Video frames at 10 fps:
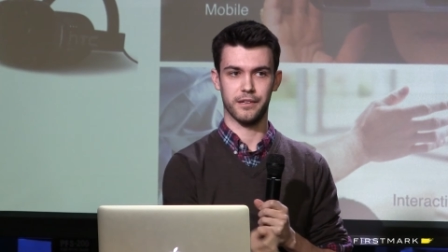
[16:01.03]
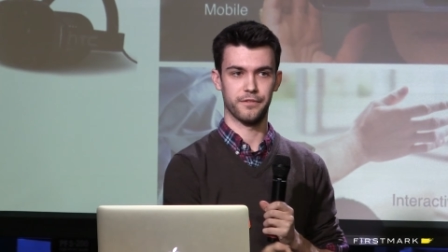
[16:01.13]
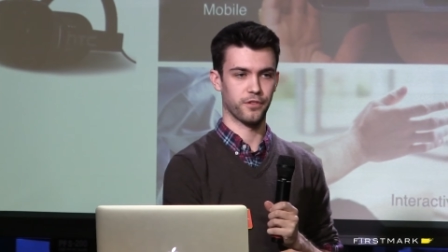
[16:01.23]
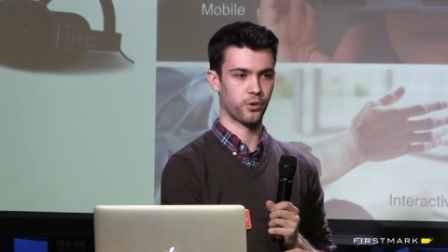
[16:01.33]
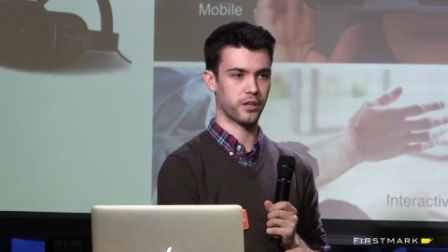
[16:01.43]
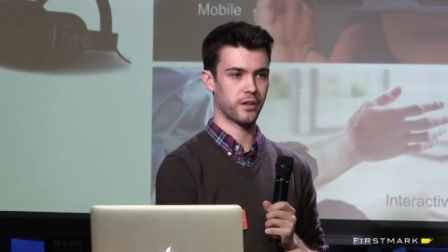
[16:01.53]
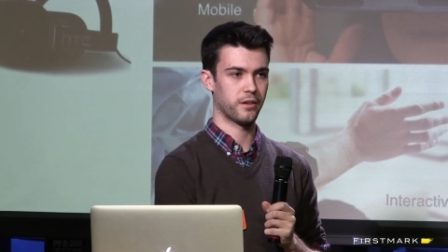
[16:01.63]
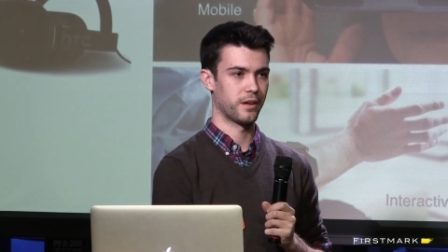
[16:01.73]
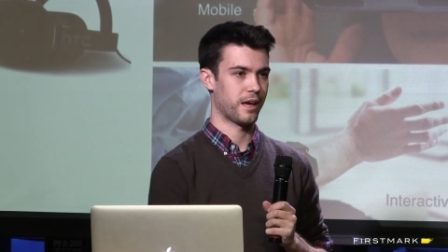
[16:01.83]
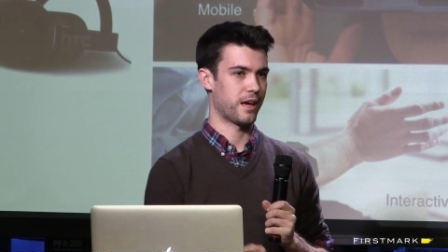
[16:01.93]
in
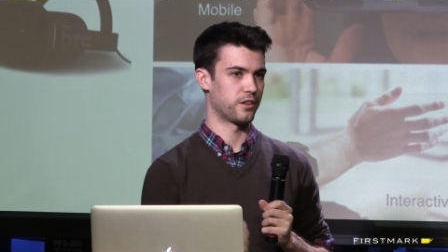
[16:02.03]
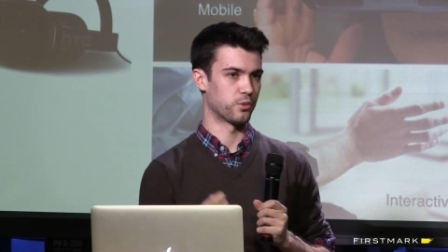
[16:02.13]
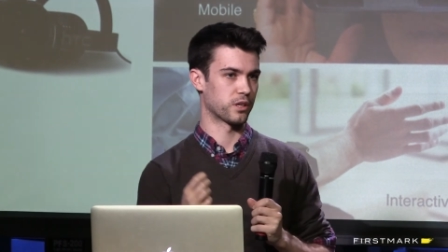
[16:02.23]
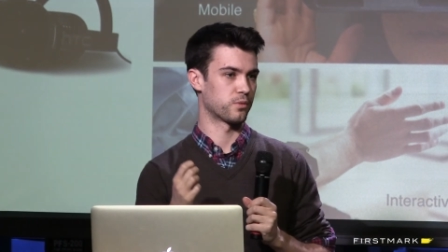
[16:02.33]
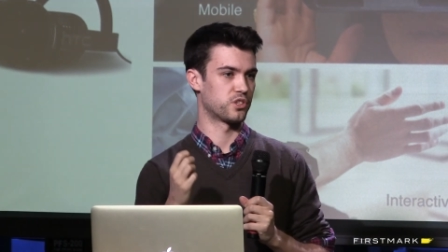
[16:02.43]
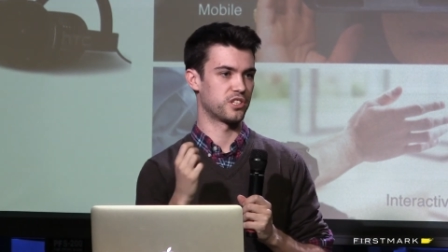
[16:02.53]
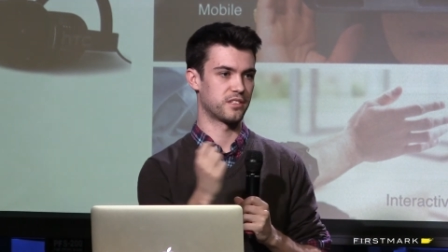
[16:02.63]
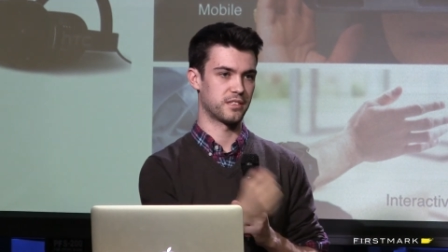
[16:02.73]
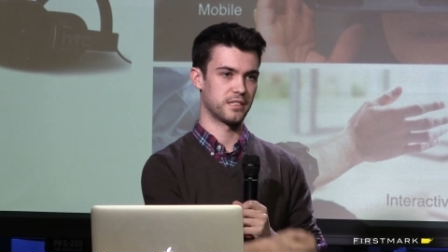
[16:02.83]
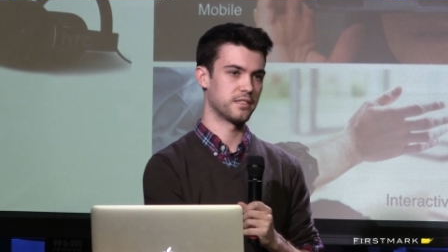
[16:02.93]
Florida and you're working with
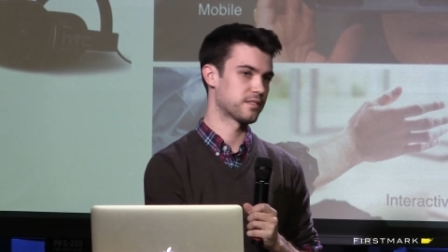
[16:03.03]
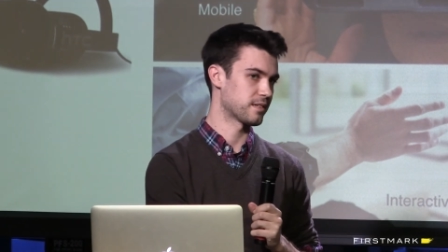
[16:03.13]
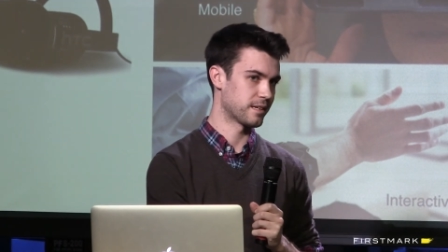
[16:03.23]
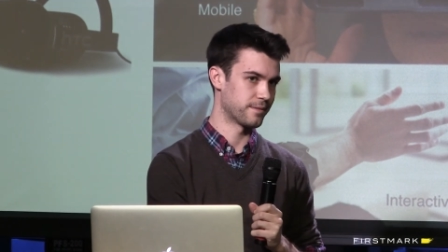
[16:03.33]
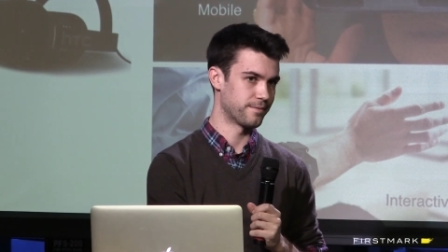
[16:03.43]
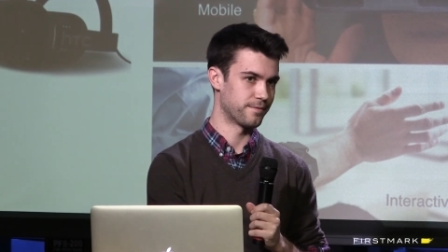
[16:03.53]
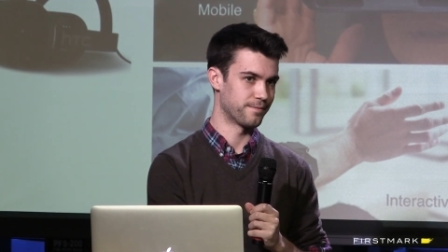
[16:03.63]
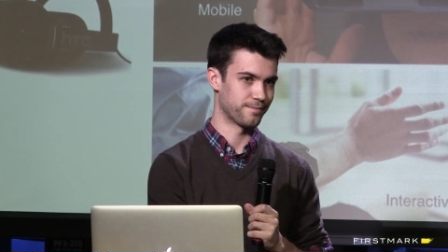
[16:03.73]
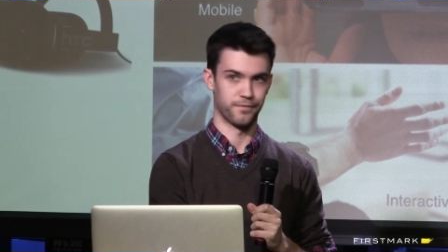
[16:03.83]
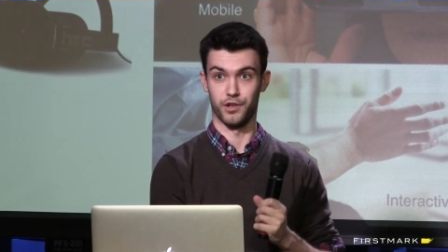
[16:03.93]
GCs
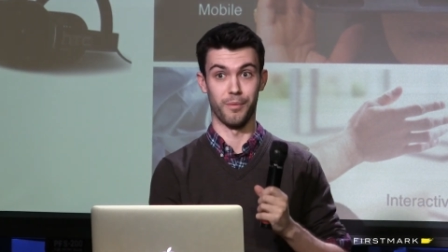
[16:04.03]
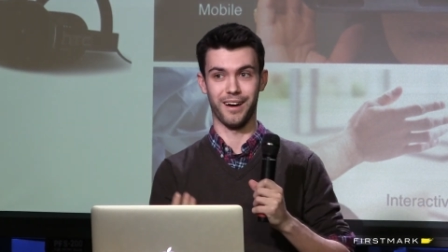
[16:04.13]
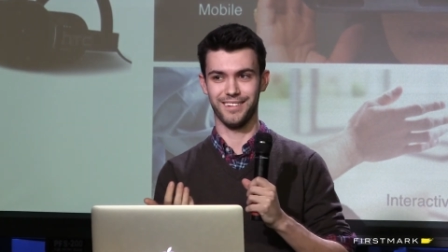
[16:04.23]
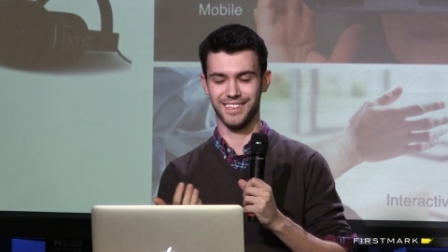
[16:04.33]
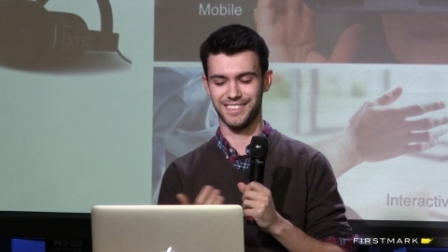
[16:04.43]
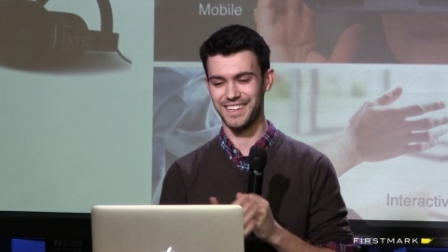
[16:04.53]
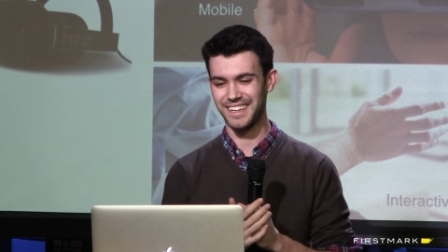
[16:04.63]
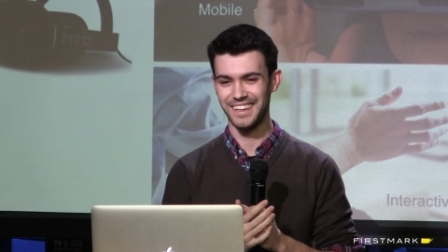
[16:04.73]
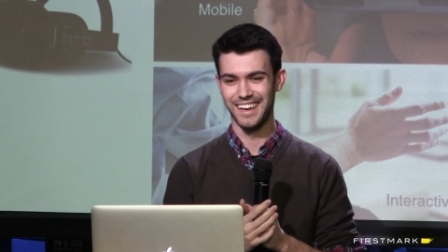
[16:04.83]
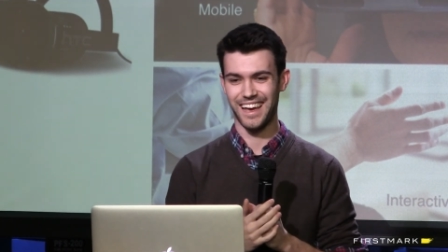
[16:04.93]
in Vermont, let's
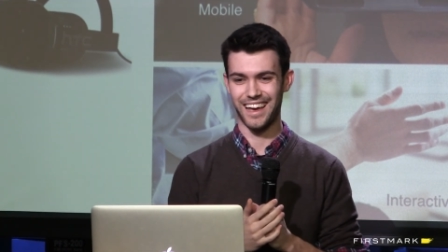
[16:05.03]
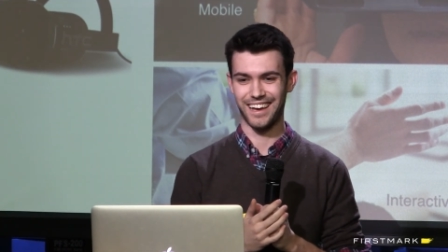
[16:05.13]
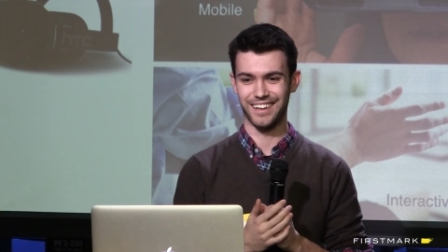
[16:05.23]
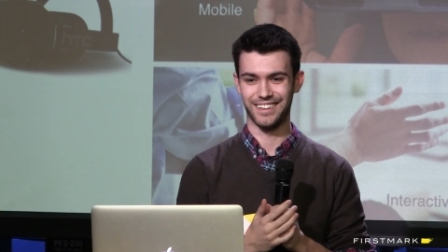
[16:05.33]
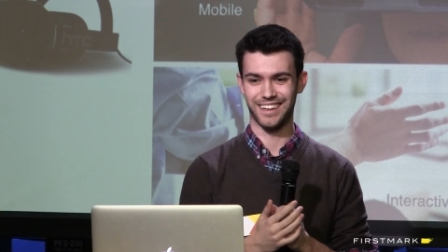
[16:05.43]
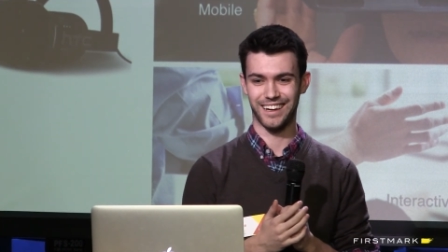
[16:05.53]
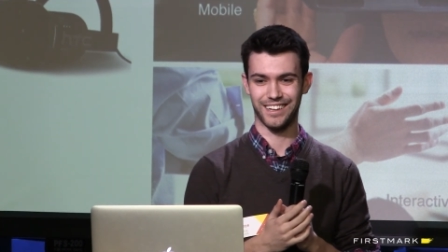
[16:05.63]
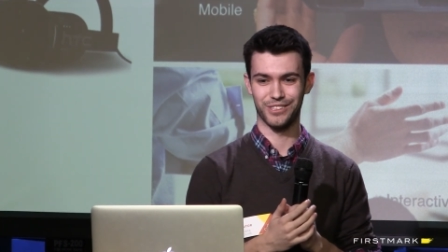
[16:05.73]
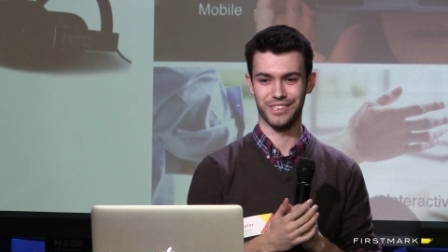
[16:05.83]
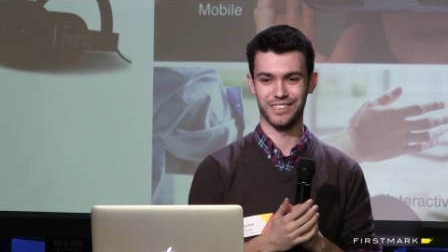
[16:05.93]
say, and
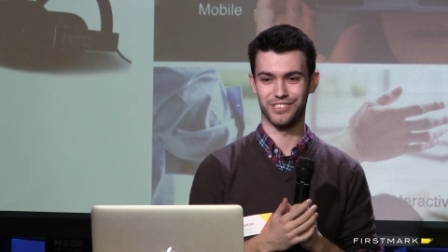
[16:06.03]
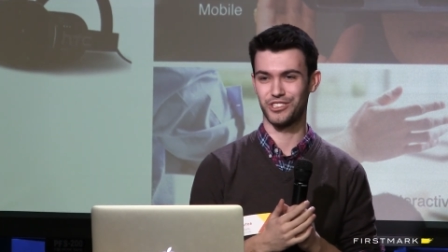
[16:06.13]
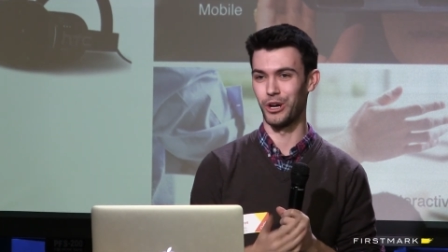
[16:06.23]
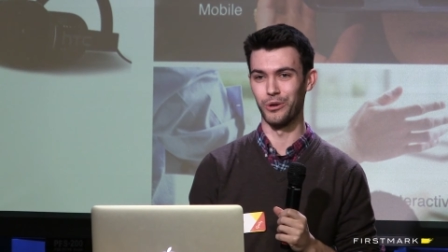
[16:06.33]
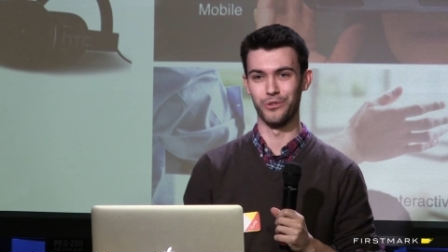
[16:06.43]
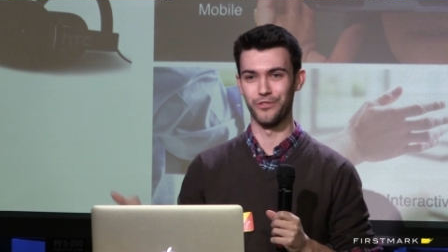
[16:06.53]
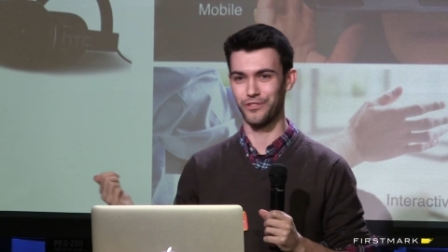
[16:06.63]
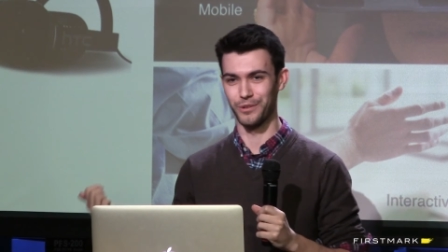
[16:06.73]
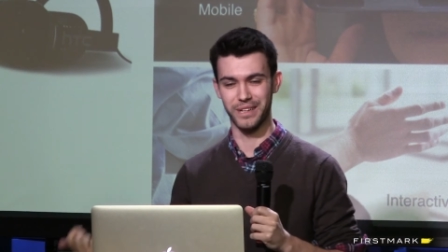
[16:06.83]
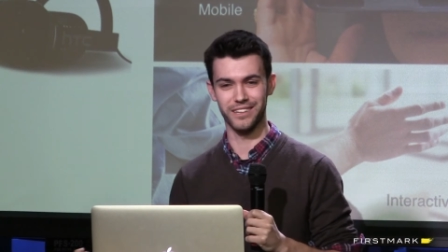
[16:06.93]
uh, you need stone
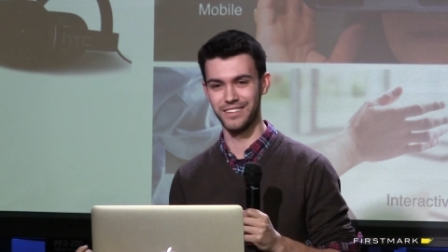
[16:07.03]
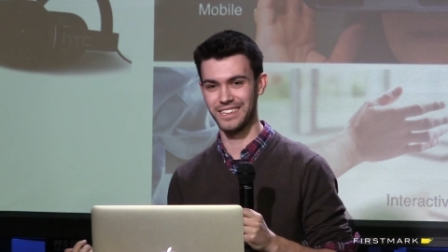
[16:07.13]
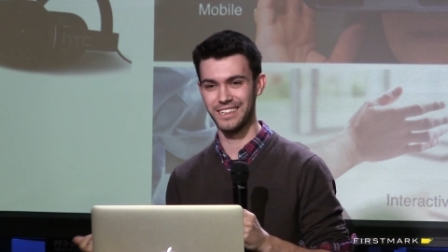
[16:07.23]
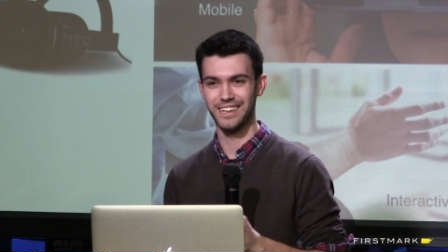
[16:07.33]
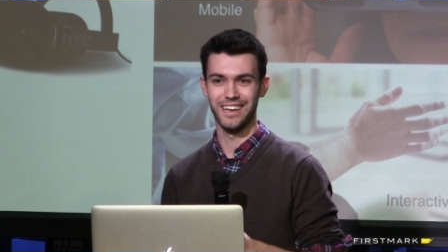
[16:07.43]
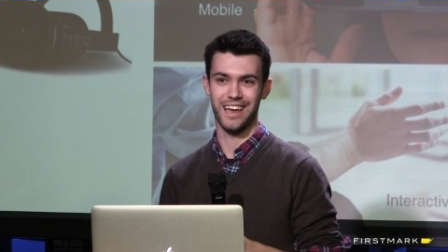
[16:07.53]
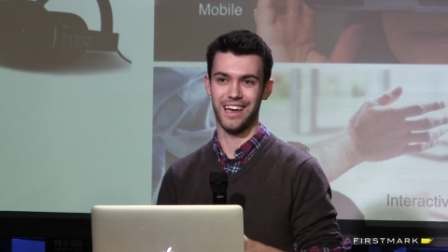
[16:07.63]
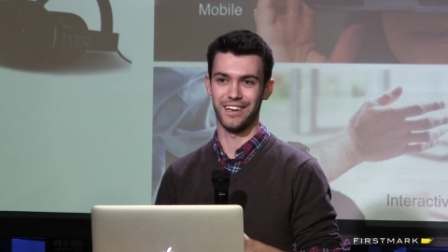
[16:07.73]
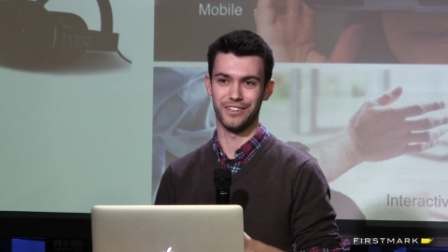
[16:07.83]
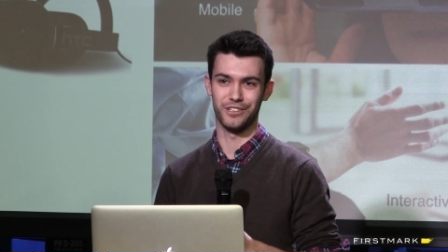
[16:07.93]
from Italy
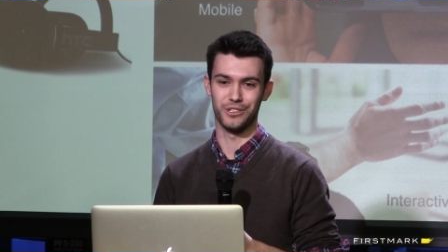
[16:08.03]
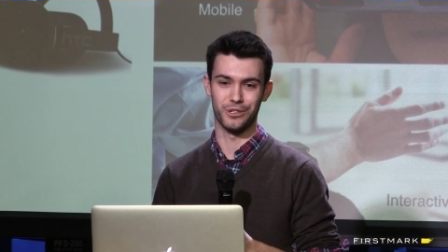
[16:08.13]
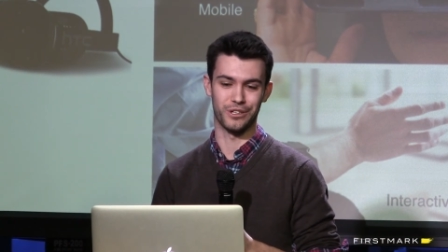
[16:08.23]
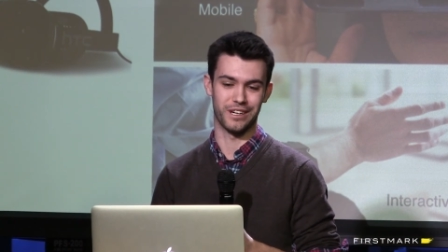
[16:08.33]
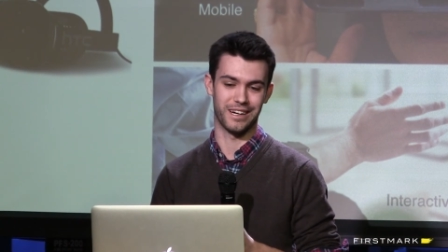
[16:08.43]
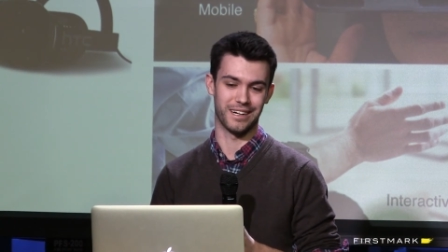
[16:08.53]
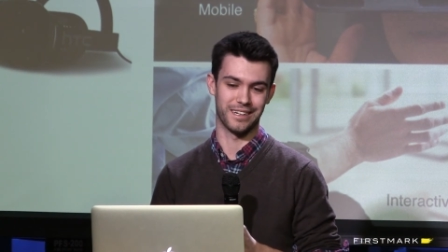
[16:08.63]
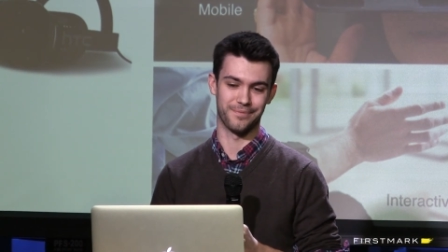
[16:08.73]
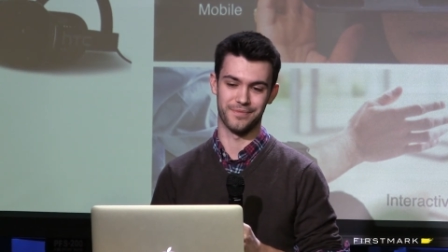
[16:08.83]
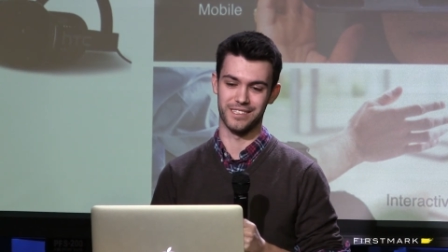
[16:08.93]
and your uh,